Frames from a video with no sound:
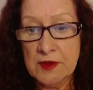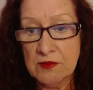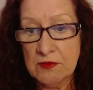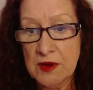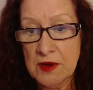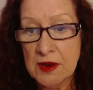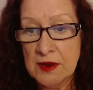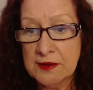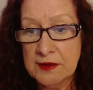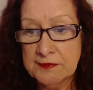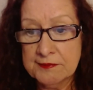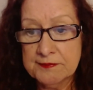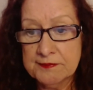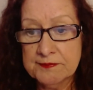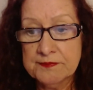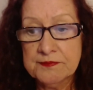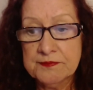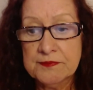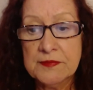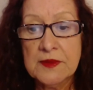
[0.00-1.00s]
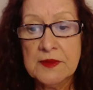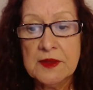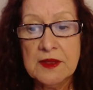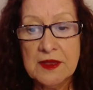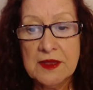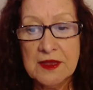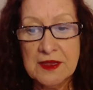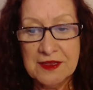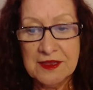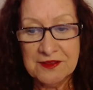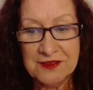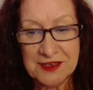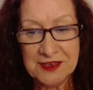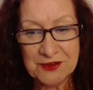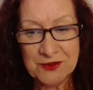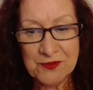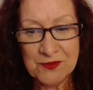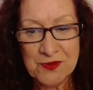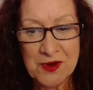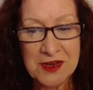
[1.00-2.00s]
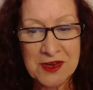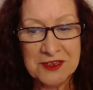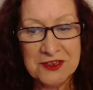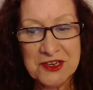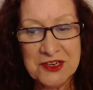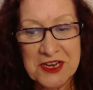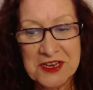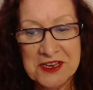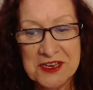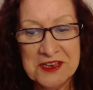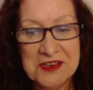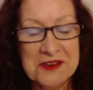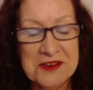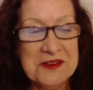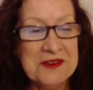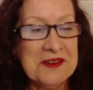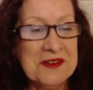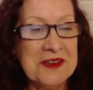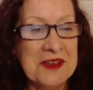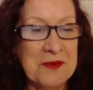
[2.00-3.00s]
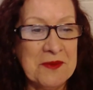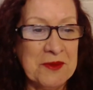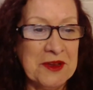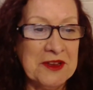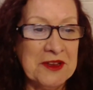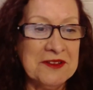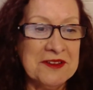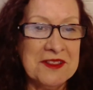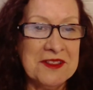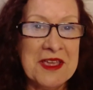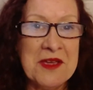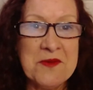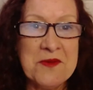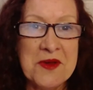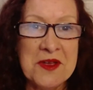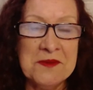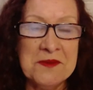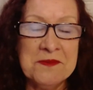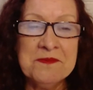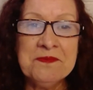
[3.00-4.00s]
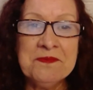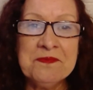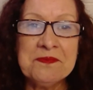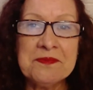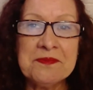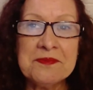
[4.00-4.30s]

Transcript: Right? That's right, Jackie, coming to that one.